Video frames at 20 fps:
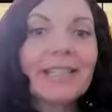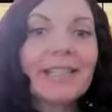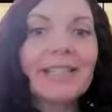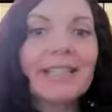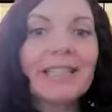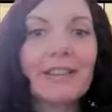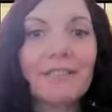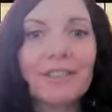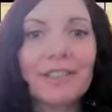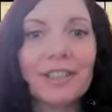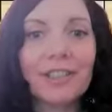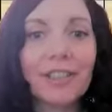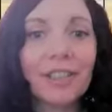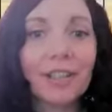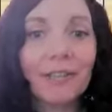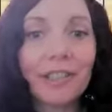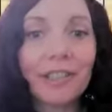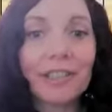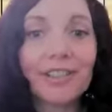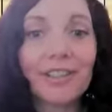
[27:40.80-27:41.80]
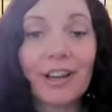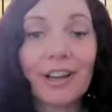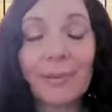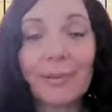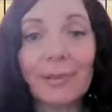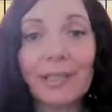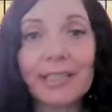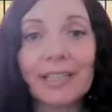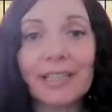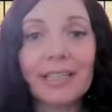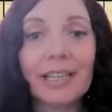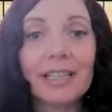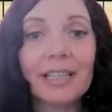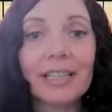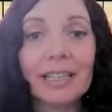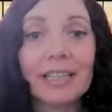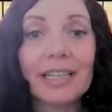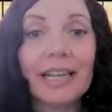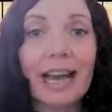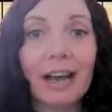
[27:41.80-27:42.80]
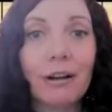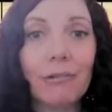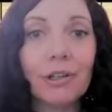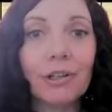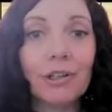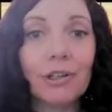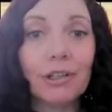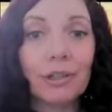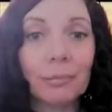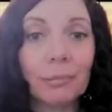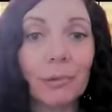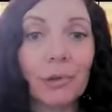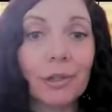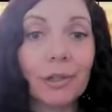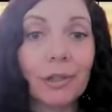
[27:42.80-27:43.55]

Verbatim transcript: basic definition of insomnia is taking an hour or